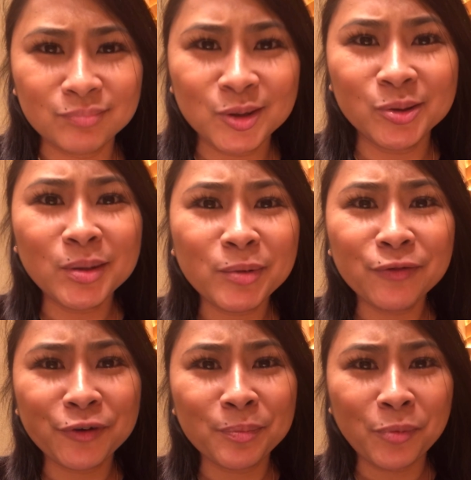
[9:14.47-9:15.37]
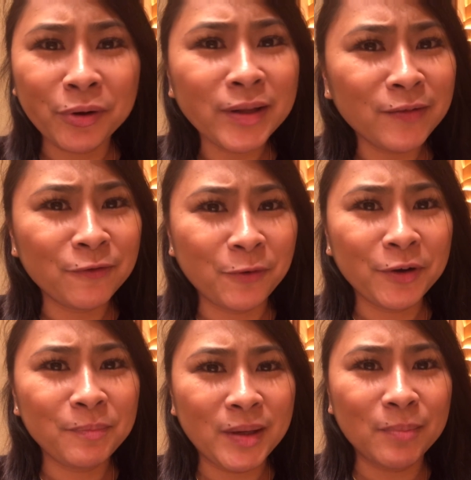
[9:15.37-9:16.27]
suitable for more than
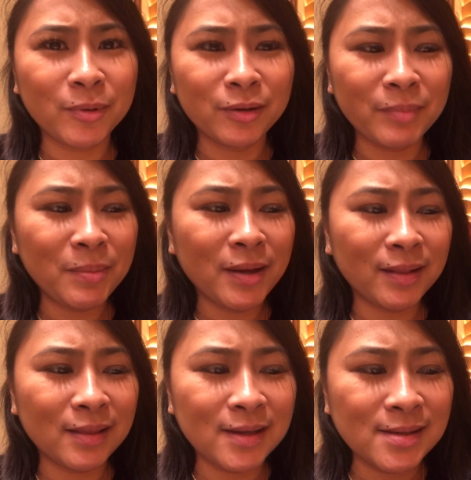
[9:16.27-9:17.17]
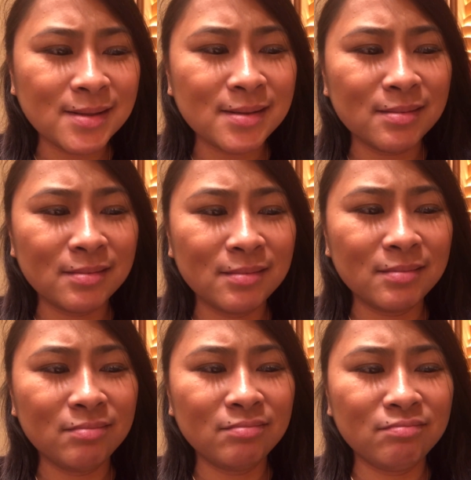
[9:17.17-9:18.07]
four people. Maybe at least
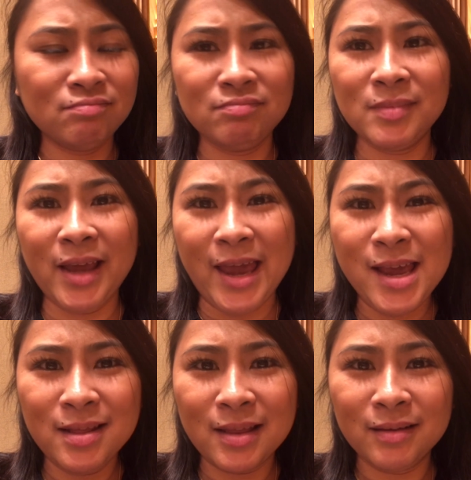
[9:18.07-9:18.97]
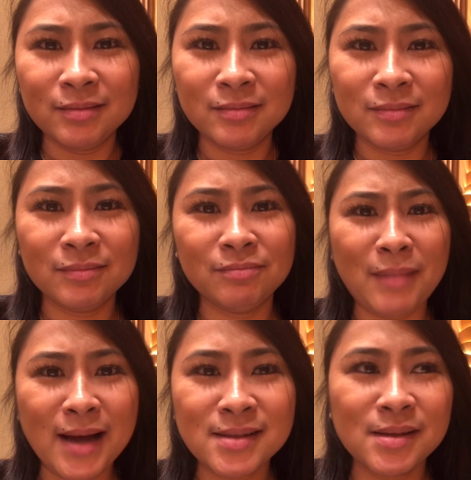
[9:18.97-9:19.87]
eight
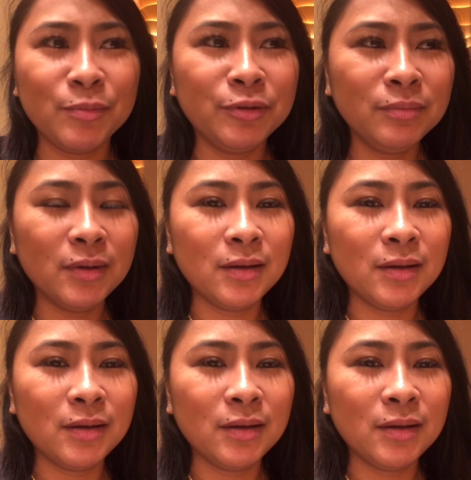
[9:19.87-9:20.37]
maximum.